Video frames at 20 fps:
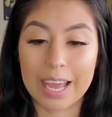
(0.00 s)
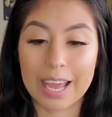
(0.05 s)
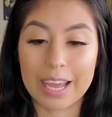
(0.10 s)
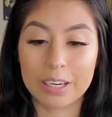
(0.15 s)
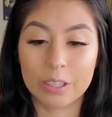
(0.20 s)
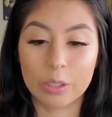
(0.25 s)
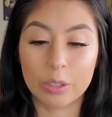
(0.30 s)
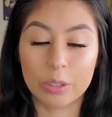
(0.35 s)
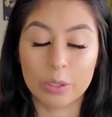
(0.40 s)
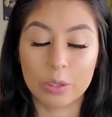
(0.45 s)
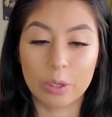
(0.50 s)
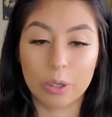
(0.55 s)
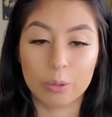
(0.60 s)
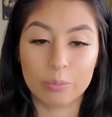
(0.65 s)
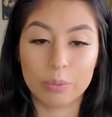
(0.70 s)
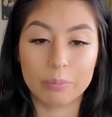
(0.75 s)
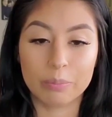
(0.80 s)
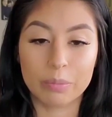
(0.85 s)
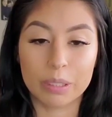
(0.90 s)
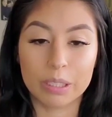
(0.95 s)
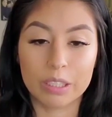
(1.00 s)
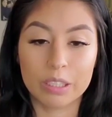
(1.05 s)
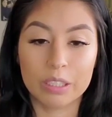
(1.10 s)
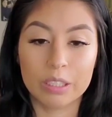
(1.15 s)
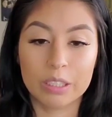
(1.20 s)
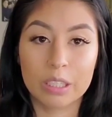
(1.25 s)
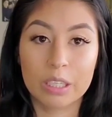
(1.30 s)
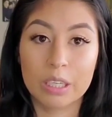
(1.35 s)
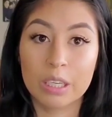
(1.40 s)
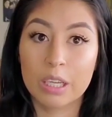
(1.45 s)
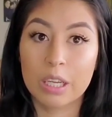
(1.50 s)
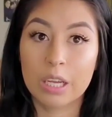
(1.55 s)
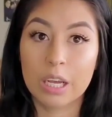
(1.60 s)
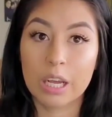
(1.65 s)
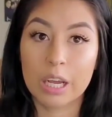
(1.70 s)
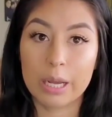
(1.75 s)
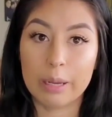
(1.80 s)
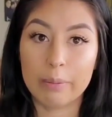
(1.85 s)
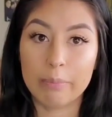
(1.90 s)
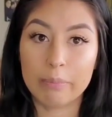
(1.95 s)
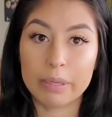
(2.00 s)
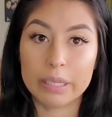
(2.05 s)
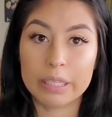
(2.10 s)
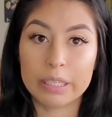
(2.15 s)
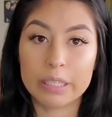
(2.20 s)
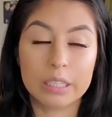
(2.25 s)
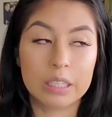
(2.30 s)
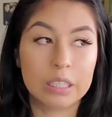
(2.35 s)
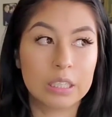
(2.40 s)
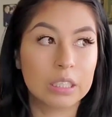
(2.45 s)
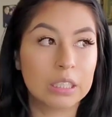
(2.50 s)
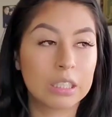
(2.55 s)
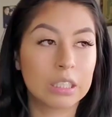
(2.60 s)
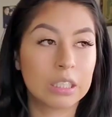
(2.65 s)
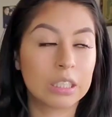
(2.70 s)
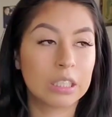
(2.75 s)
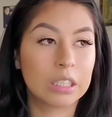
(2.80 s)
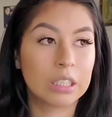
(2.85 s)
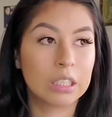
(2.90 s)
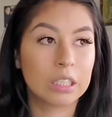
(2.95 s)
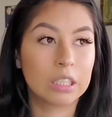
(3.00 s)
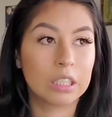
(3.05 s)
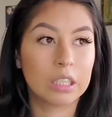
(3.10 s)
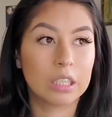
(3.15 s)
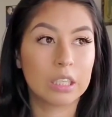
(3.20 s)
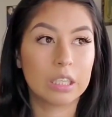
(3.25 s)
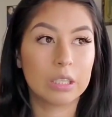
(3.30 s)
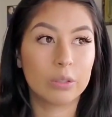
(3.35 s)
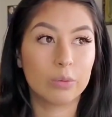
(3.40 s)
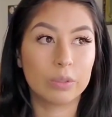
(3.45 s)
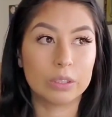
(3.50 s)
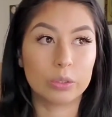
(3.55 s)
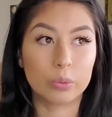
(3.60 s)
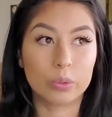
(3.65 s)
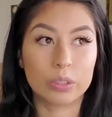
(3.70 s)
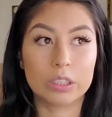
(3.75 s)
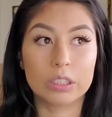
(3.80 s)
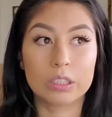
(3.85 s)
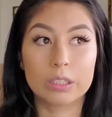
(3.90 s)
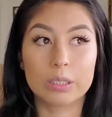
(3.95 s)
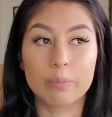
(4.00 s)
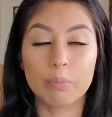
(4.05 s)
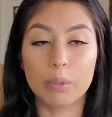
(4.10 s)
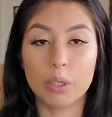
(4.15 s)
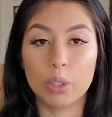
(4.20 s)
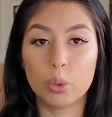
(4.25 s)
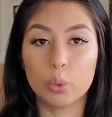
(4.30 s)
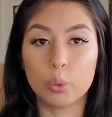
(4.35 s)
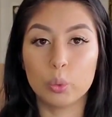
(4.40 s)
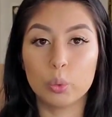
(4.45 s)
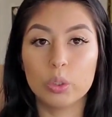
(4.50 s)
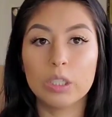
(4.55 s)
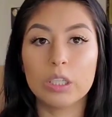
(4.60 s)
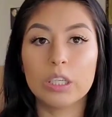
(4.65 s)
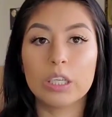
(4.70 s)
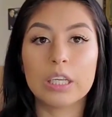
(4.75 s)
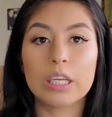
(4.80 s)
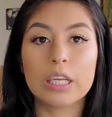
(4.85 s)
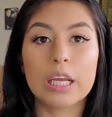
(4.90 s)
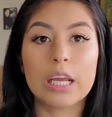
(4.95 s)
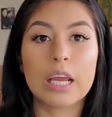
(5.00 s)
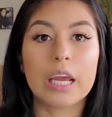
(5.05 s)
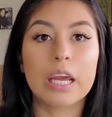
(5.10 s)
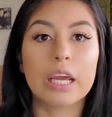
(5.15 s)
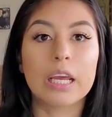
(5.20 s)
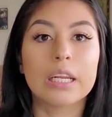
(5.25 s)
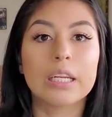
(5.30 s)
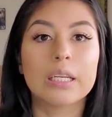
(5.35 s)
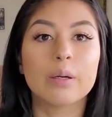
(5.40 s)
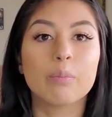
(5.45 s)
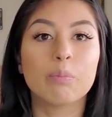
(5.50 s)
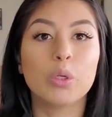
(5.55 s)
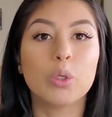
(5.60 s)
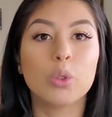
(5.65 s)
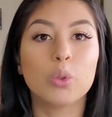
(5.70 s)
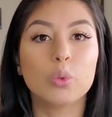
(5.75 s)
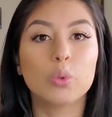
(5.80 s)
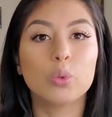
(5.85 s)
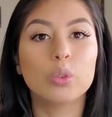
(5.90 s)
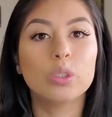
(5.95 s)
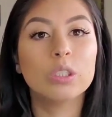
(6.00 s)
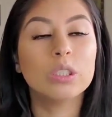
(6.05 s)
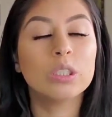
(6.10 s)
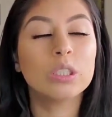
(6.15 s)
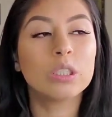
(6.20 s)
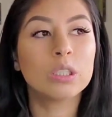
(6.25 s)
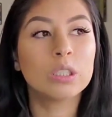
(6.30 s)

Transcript: had to open me up, which was the balloon. And the balloon,